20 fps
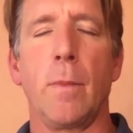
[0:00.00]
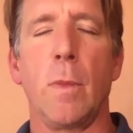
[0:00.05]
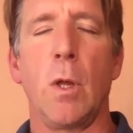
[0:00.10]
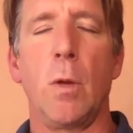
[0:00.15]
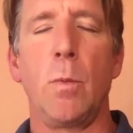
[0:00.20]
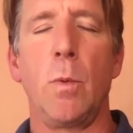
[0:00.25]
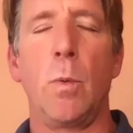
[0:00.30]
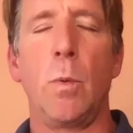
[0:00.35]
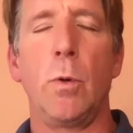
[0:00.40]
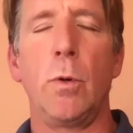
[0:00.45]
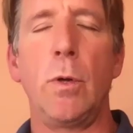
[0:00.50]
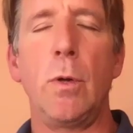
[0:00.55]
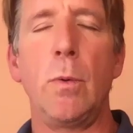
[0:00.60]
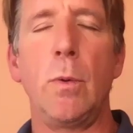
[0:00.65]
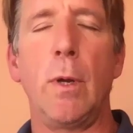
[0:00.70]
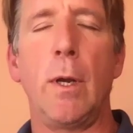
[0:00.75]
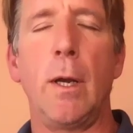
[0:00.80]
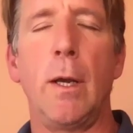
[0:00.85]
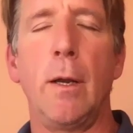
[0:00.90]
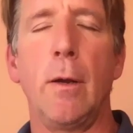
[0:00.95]
And what we're
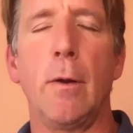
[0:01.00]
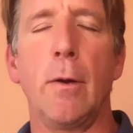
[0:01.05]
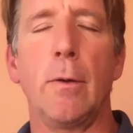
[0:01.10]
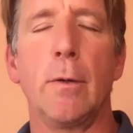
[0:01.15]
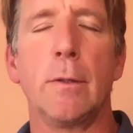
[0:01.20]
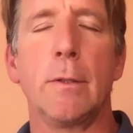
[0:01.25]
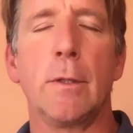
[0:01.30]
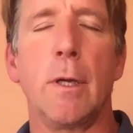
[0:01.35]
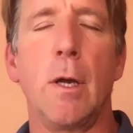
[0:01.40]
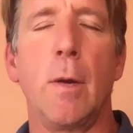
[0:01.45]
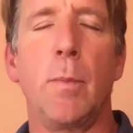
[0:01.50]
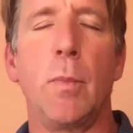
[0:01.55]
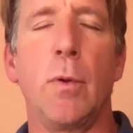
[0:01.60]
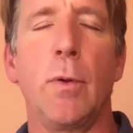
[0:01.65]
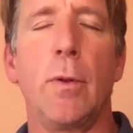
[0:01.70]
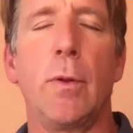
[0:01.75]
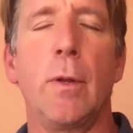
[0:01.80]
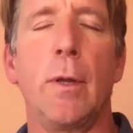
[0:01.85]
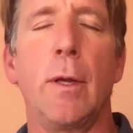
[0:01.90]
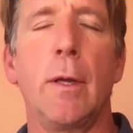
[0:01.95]
doing here is a couple
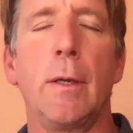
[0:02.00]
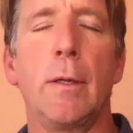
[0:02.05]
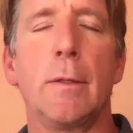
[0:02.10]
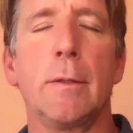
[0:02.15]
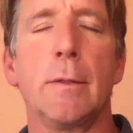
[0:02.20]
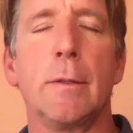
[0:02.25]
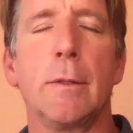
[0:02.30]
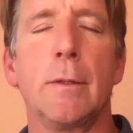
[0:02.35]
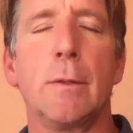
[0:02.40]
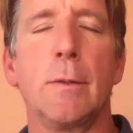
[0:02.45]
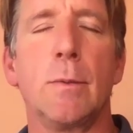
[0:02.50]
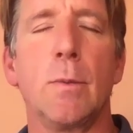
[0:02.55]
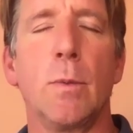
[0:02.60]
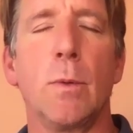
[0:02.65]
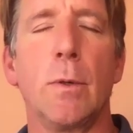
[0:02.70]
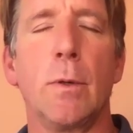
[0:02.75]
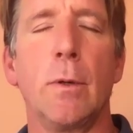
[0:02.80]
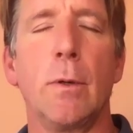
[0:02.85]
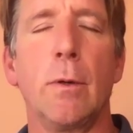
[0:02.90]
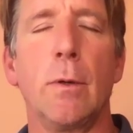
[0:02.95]
things, is
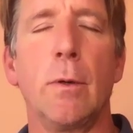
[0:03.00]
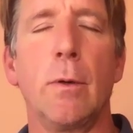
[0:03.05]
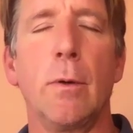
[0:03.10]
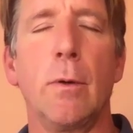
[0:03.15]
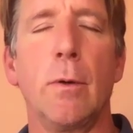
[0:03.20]
we're